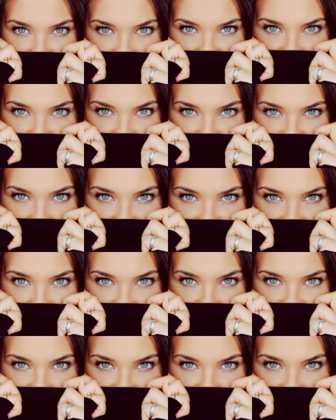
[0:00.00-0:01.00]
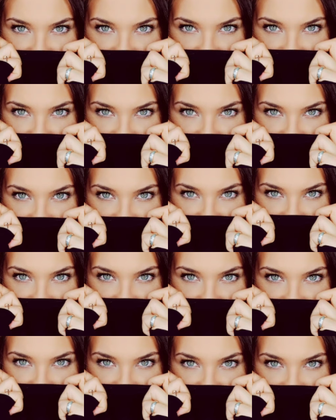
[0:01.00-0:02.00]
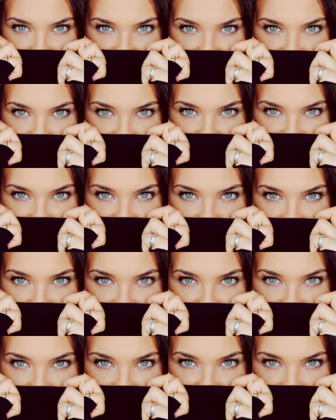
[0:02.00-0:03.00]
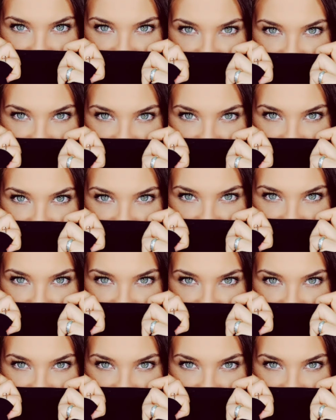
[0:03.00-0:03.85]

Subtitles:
but I didn't want to get back on videos, and I don't know what